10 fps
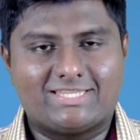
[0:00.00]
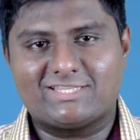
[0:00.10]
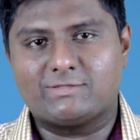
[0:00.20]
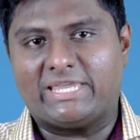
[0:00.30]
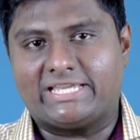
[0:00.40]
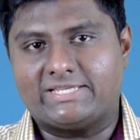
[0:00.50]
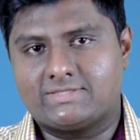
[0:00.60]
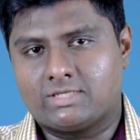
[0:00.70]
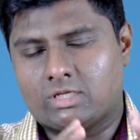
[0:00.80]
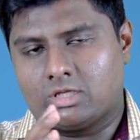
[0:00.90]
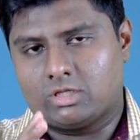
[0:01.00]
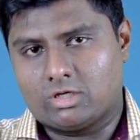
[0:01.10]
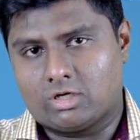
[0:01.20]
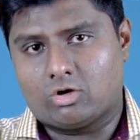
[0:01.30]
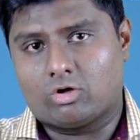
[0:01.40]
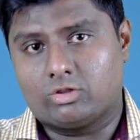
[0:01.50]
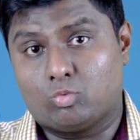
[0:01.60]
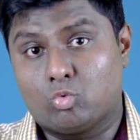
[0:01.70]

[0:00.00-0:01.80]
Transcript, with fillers: This is because on the